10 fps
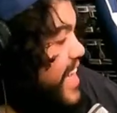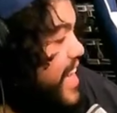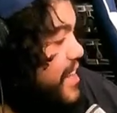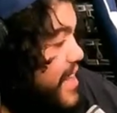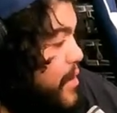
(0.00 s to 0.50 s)

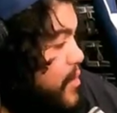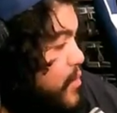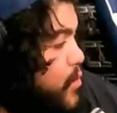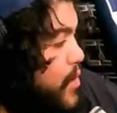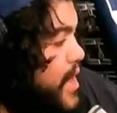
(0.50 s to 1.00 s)
Now, what's
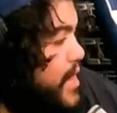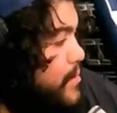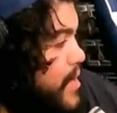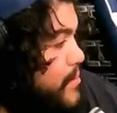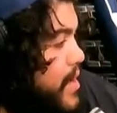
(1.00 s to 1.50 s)
worrying
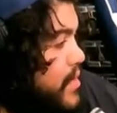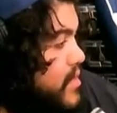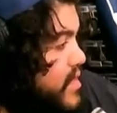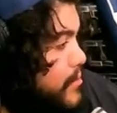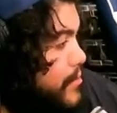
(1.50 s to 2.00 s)
me about the
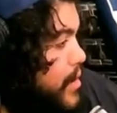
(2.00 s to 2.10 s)
CM Punk